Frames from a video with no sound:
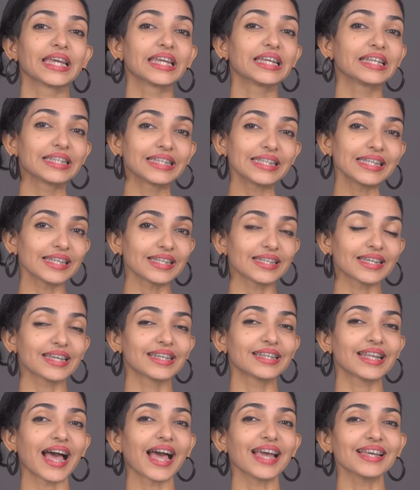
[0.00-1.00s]
Indeed,
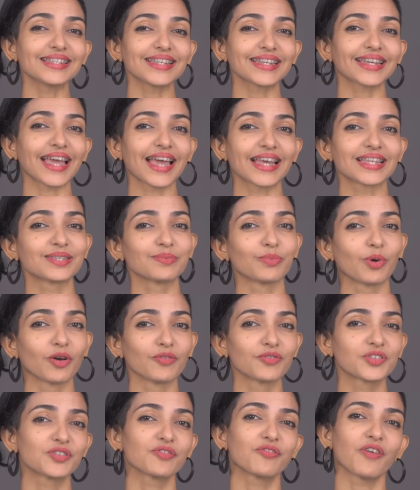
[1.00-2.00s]
in Isaac
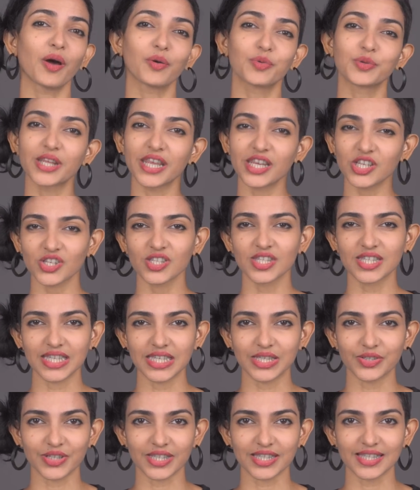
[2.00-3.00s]
Asimov's Foundation
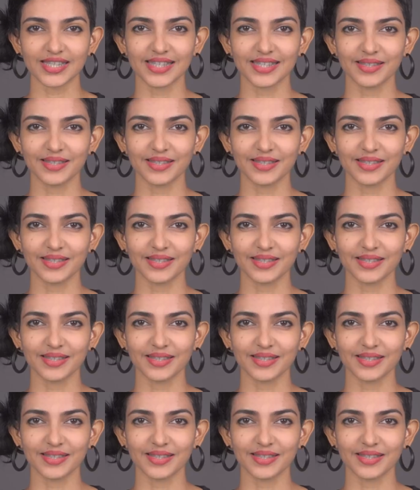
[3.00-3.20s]
series,